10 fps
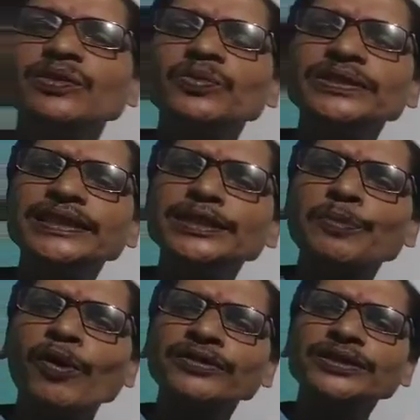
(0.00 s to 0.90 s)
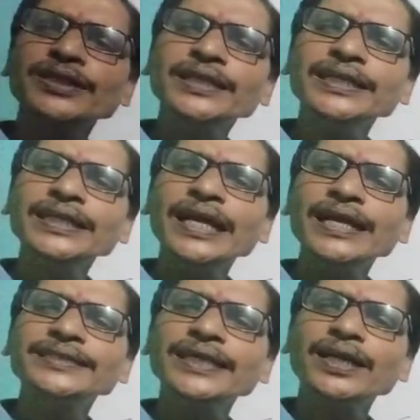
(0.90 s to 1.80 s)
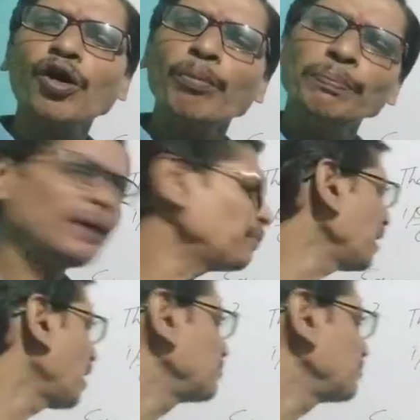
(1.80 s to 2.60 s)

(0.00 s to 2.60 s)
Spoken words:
which is functioning as a complement of